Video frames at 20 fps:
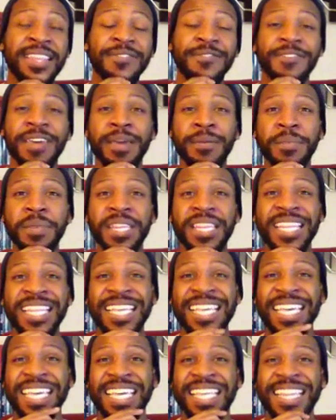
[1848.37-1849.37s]

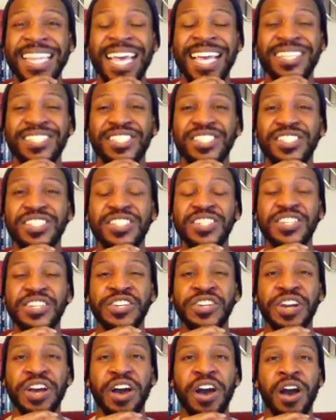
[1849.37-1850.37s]
family that
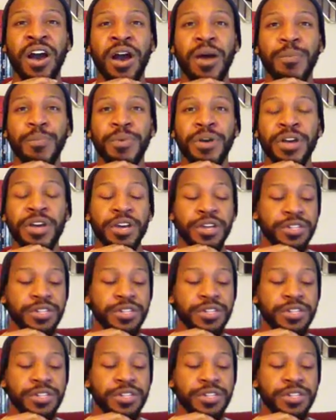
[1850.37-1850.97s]
stood up